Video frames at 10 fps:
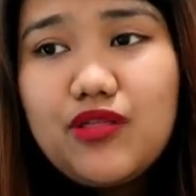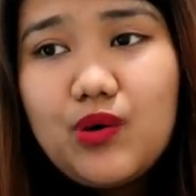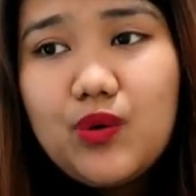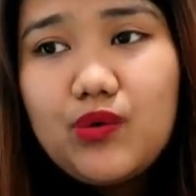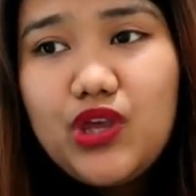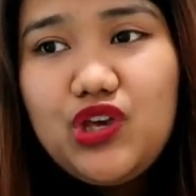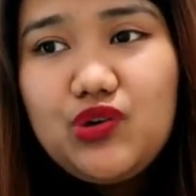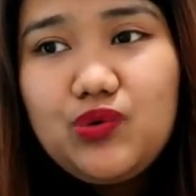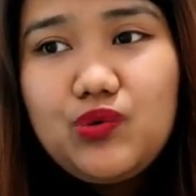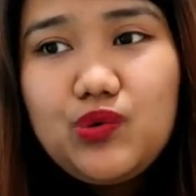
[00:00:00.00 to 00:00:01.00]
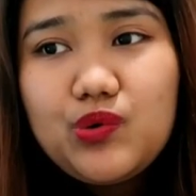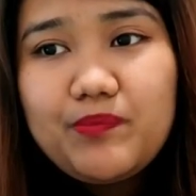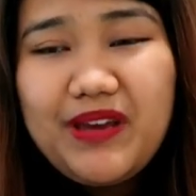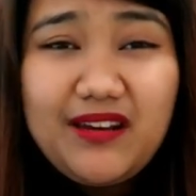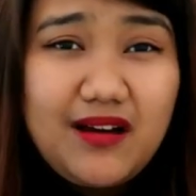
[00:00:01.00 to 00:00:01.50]
though you
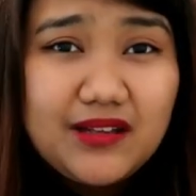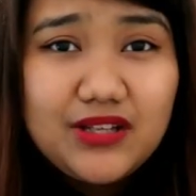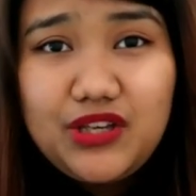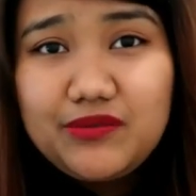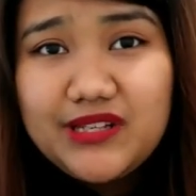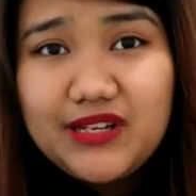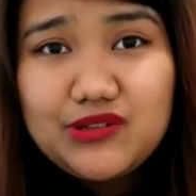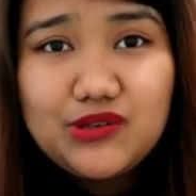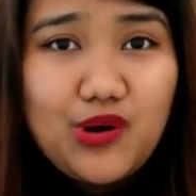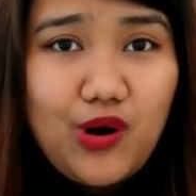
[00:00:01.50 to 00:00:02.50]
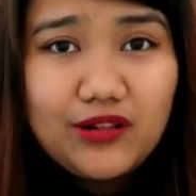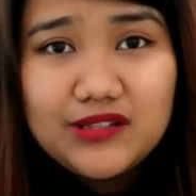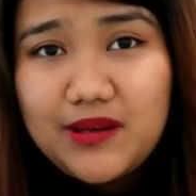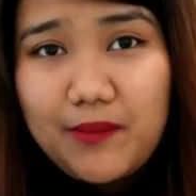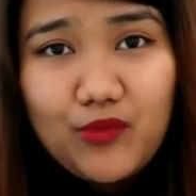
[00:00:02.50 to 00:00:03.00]
may not use it to call
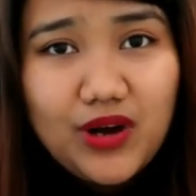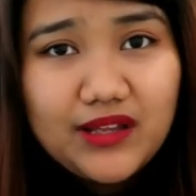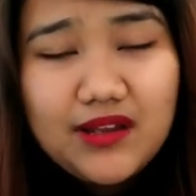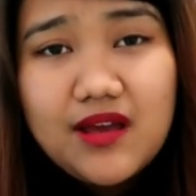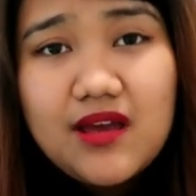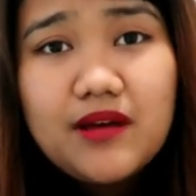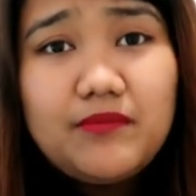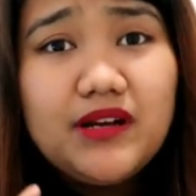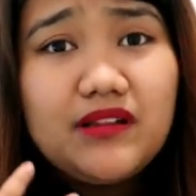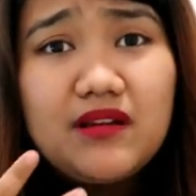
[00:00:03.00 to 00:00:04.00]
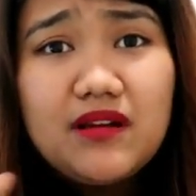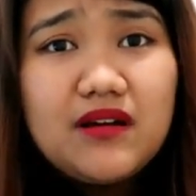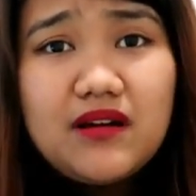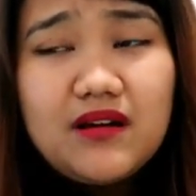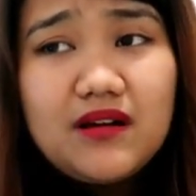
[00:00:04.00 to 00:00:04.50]
someone, but
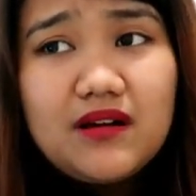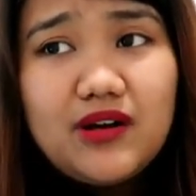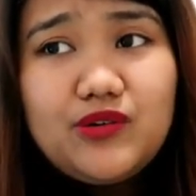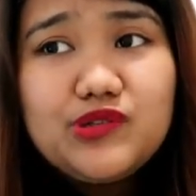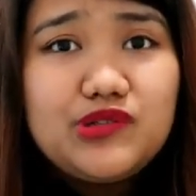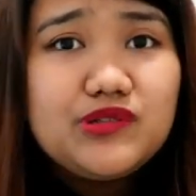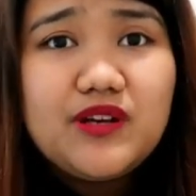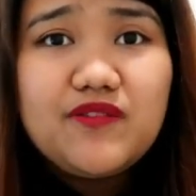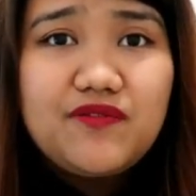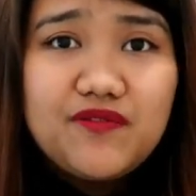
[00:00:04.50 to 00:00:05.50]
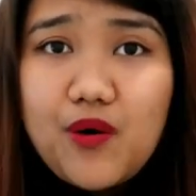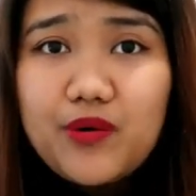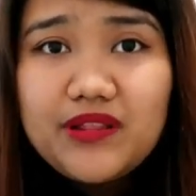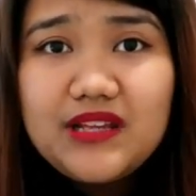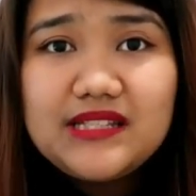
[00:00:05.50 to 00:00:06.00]
who's using
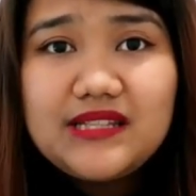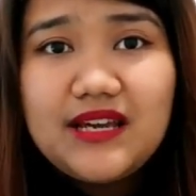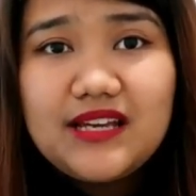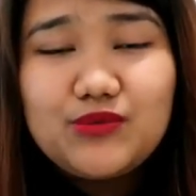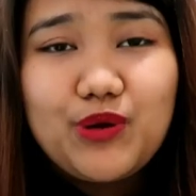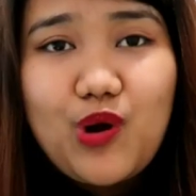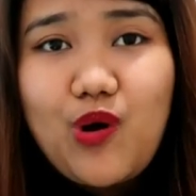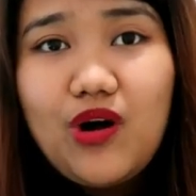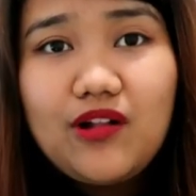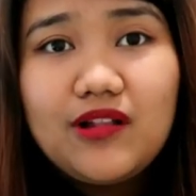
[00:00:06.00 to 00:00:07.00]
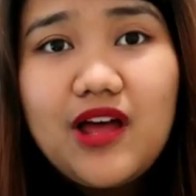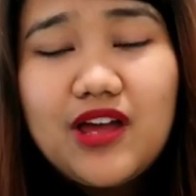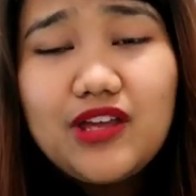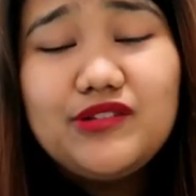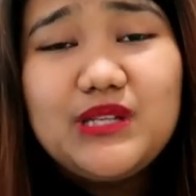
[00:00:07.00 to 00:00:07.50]
phone these days? We're all
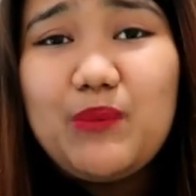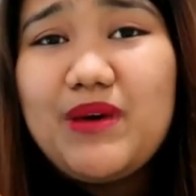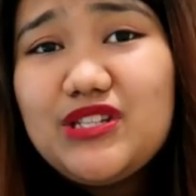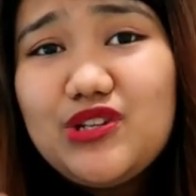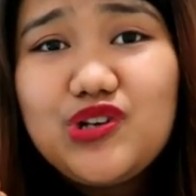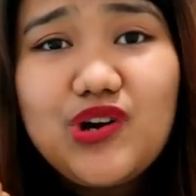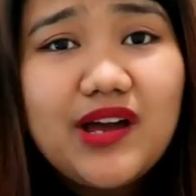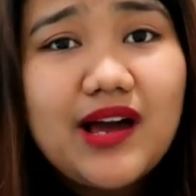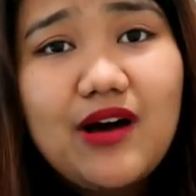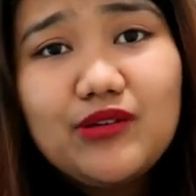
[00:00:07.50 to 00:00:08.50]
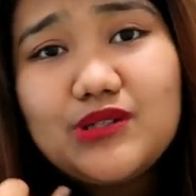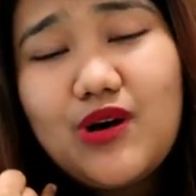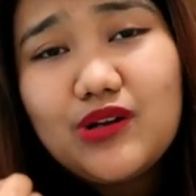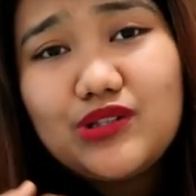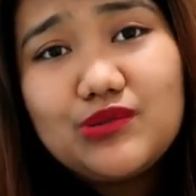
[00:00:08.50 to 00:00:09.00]
using Messenger,
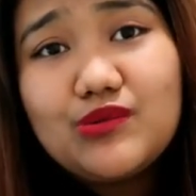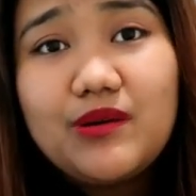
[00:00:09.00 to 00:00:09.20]
KakaoTalk to